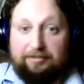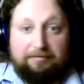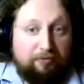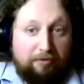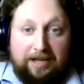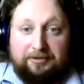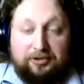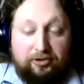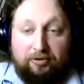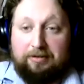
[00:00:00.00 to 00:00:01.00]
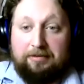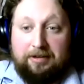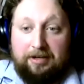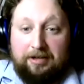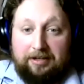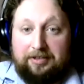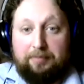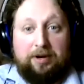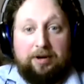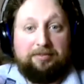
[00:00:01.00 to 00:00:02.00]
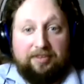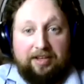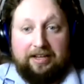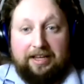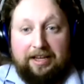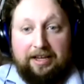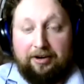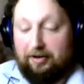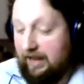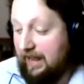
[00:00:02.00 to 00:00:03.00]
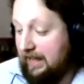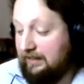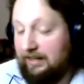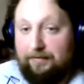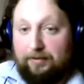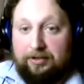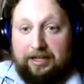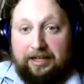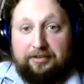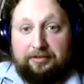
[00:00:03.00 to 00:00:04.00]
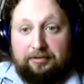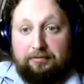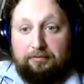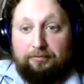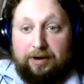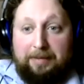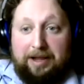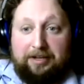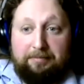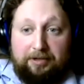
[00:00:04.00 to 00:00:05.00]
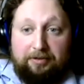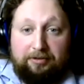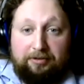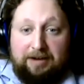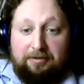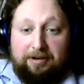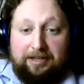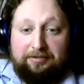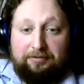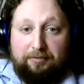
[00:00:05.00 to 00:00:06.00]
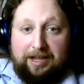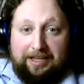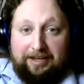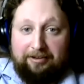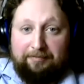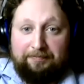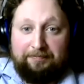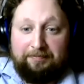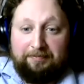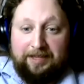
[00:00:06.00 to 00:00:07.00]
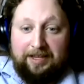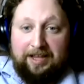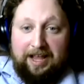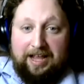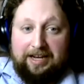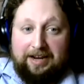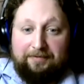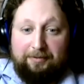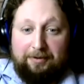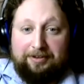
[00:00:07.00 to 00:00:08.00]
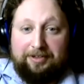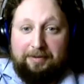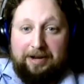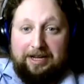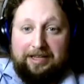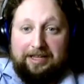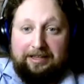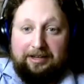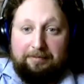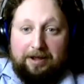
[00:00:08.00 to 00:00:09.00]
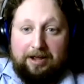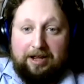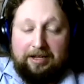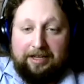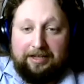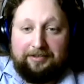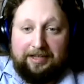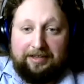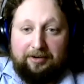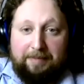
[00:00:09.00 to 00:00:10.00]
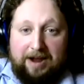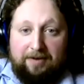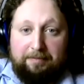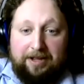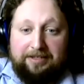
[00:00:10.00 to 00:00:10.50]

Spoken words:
Great, sure. Except when I'm sitting here, hand level is where my computer tower is, right here. And every once in a while, that little paw hits that little power button.